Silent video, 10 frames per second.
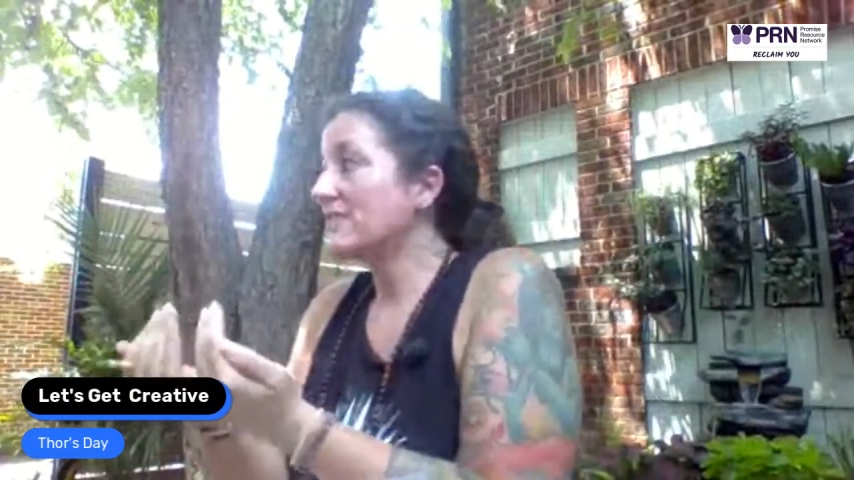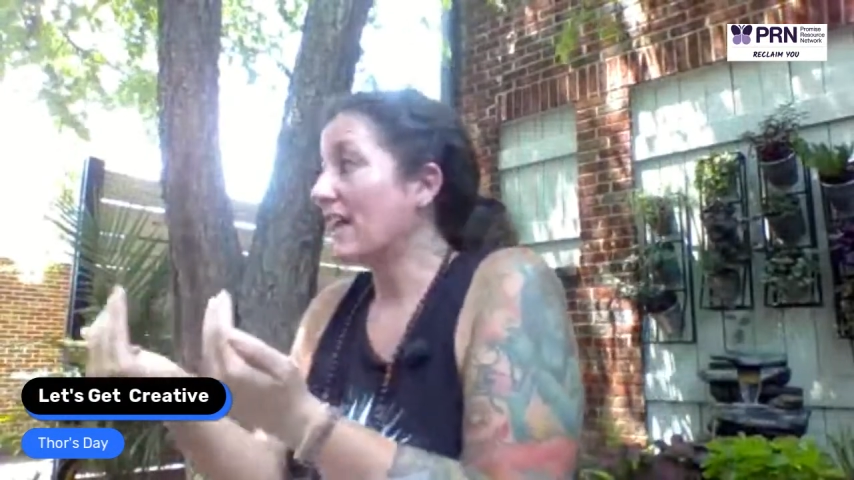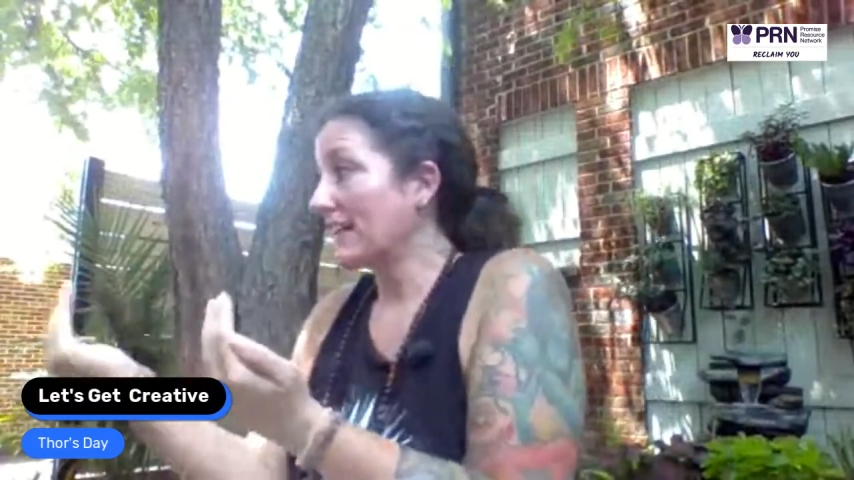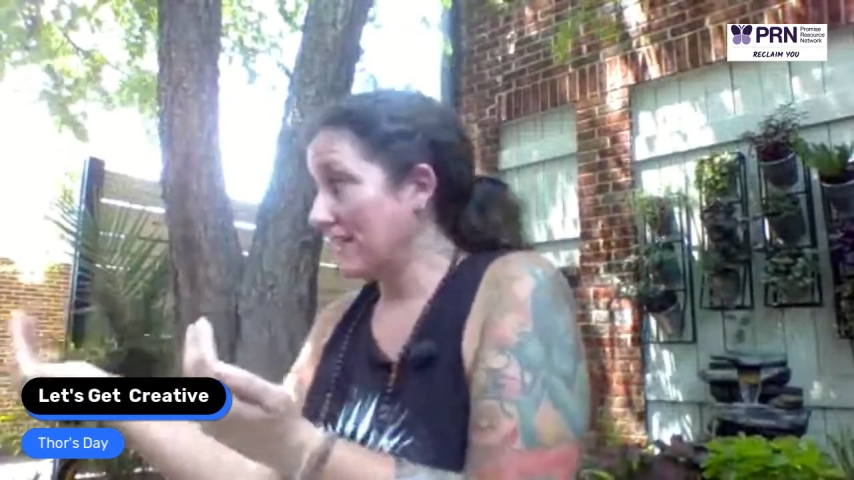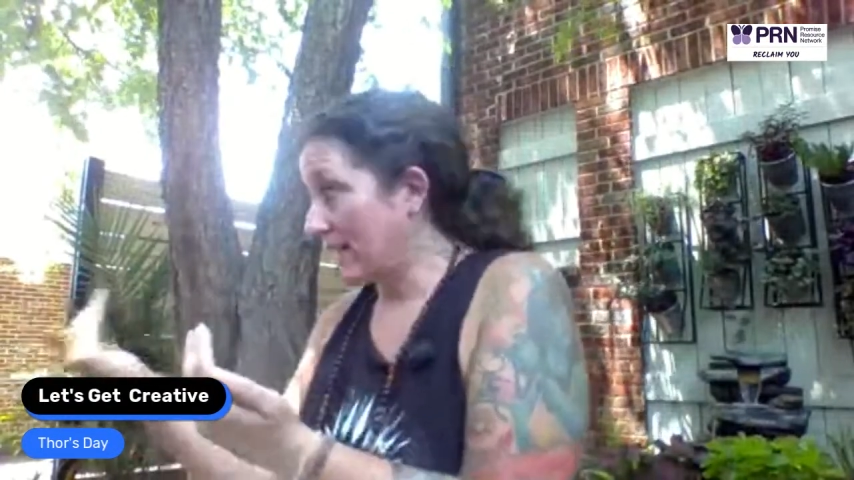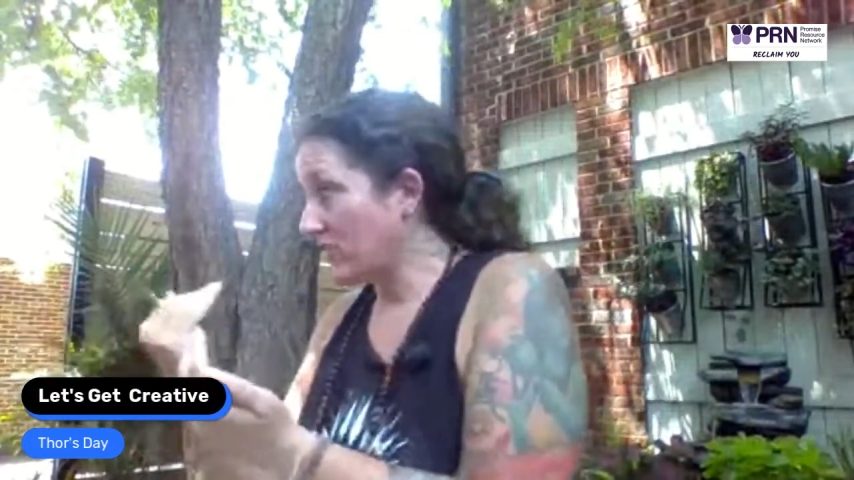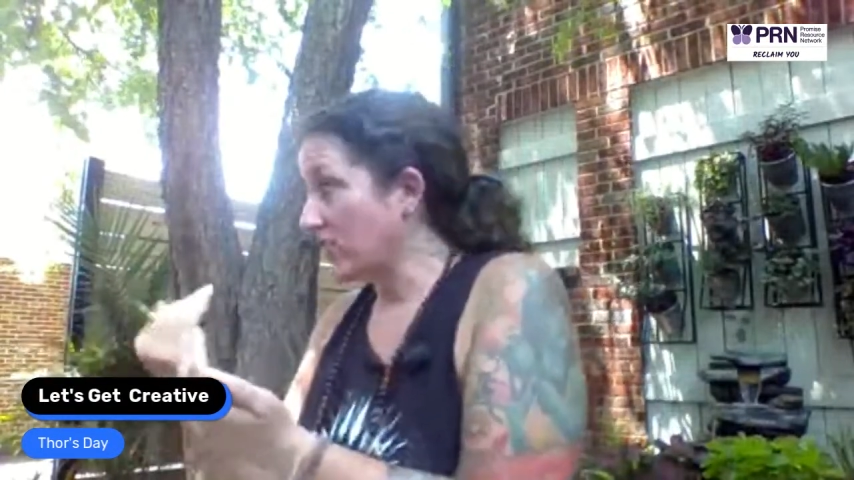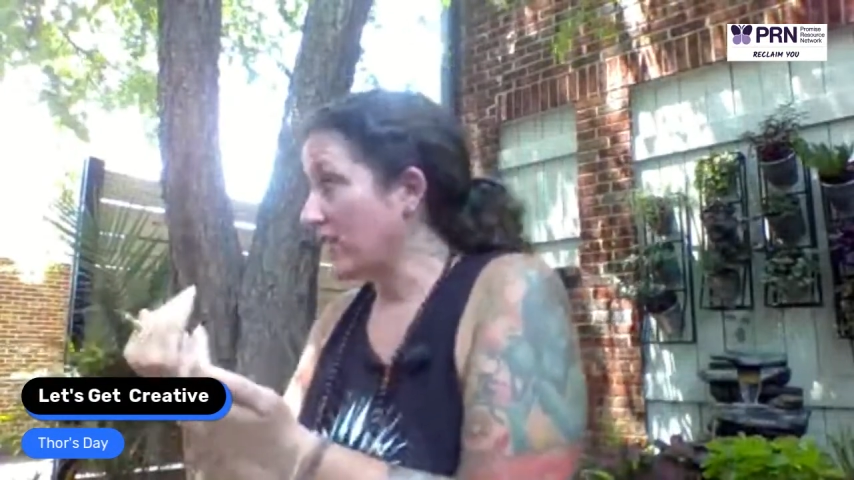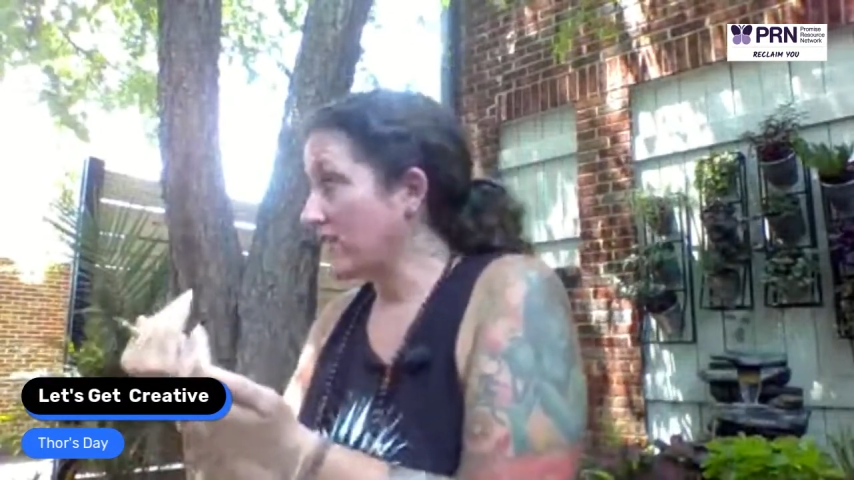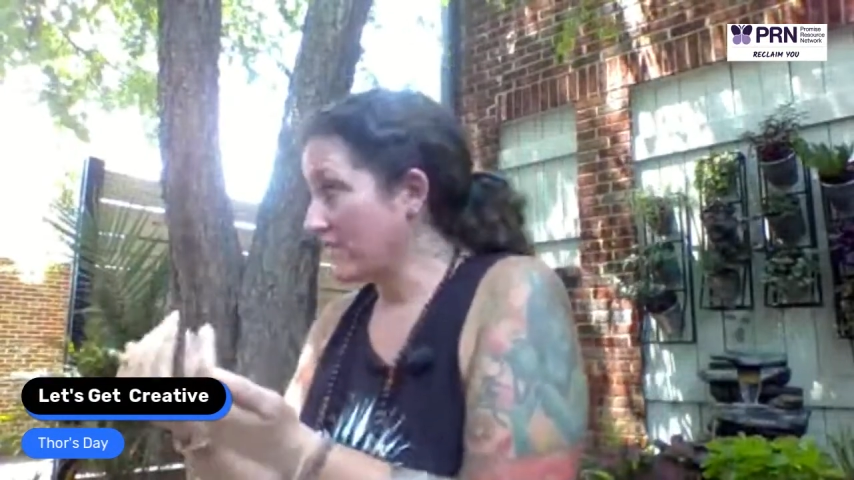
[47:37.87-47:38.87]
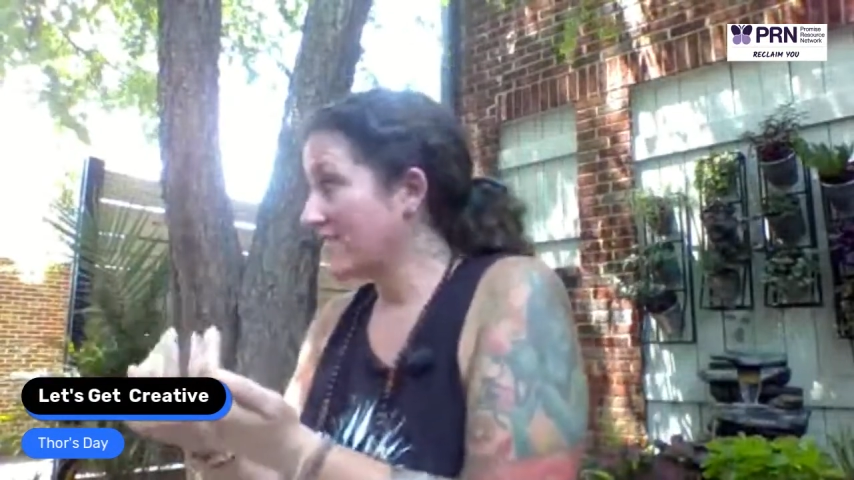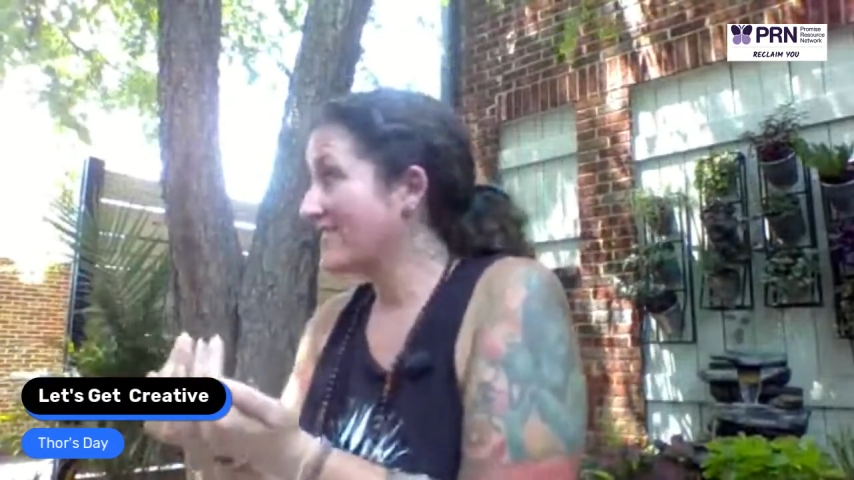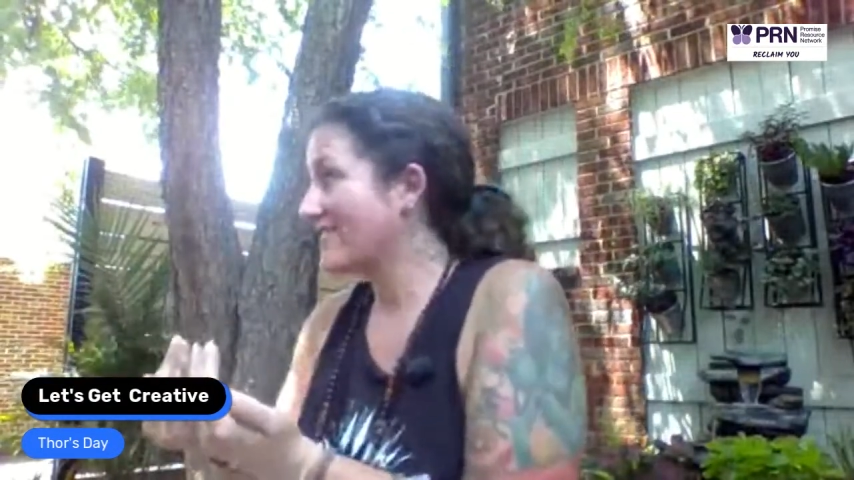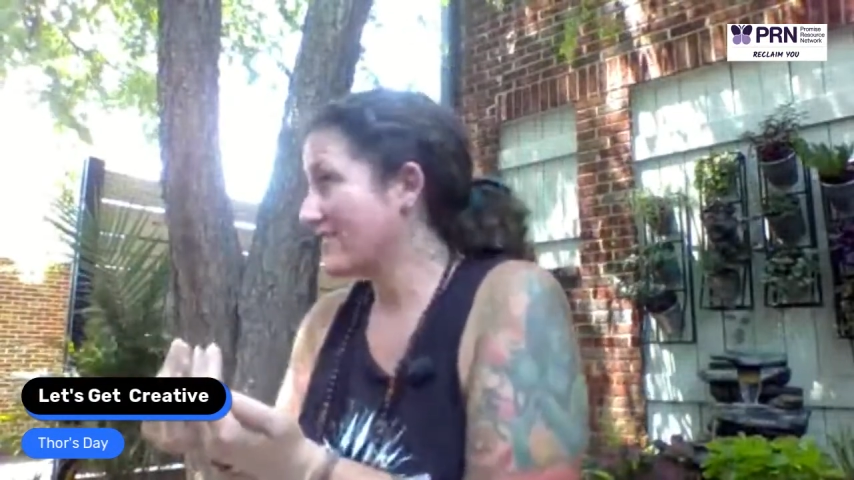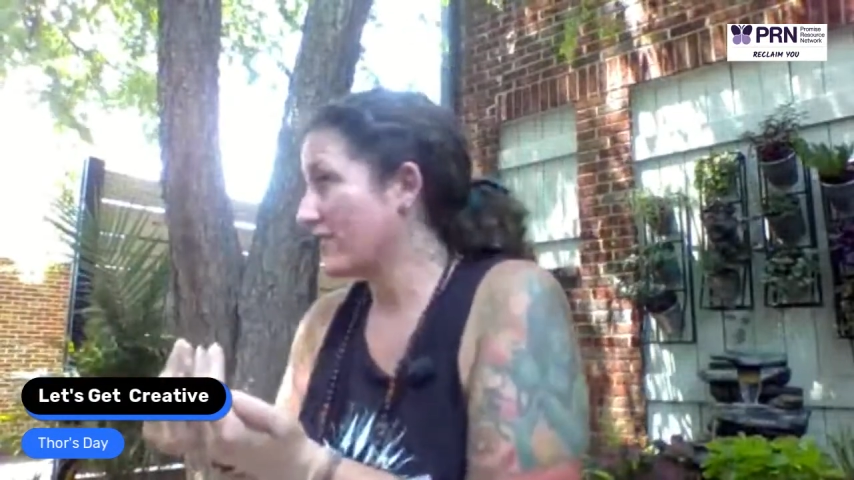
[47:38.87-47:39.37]
stagnation,
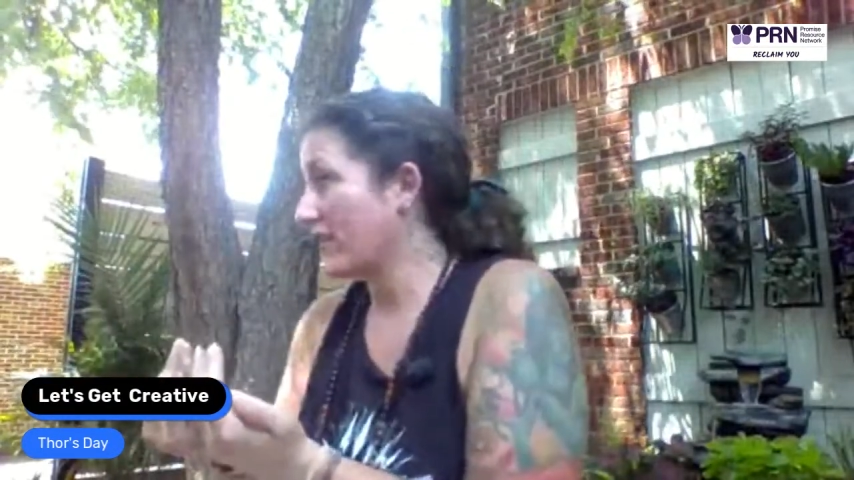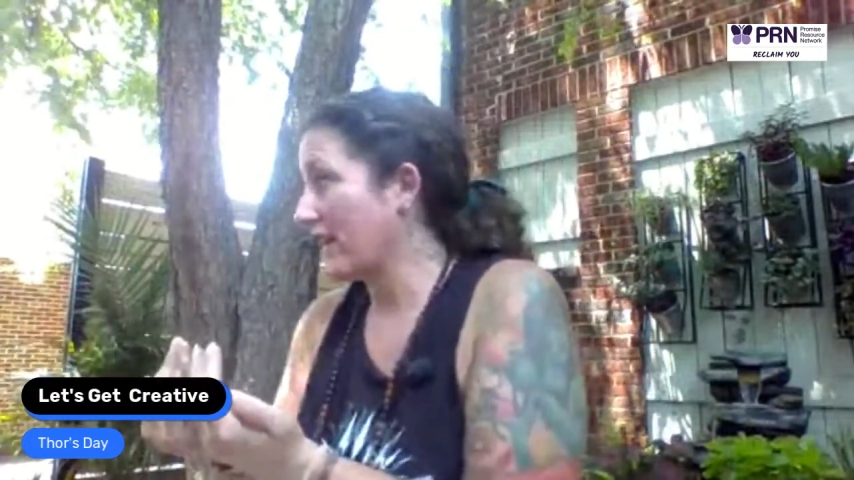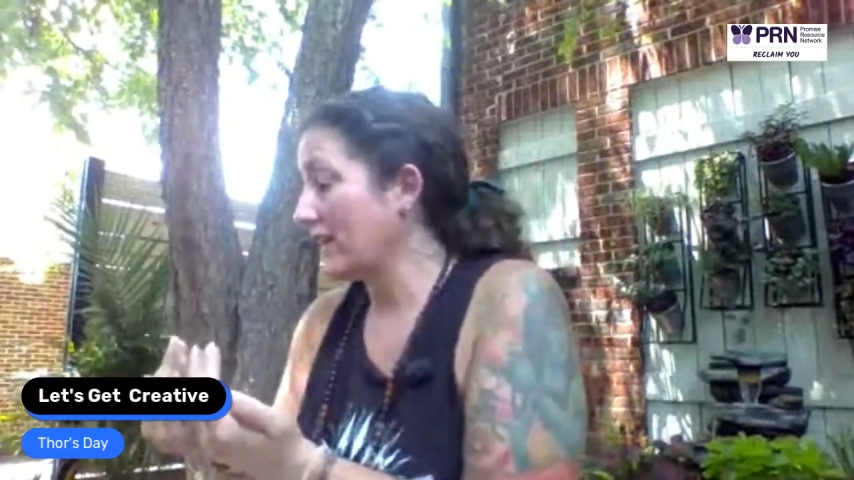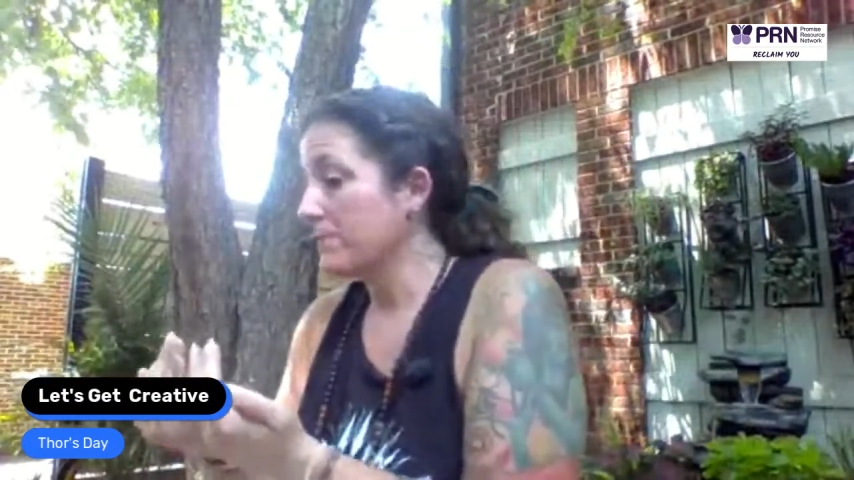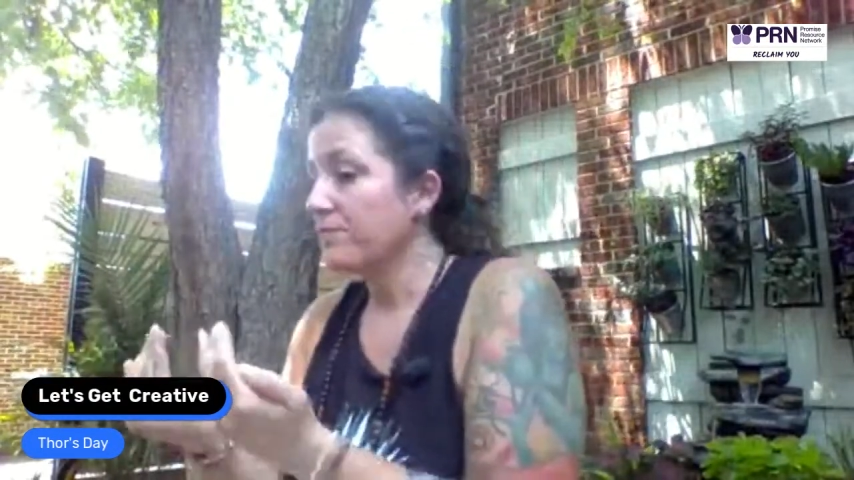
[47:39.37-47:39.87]
right?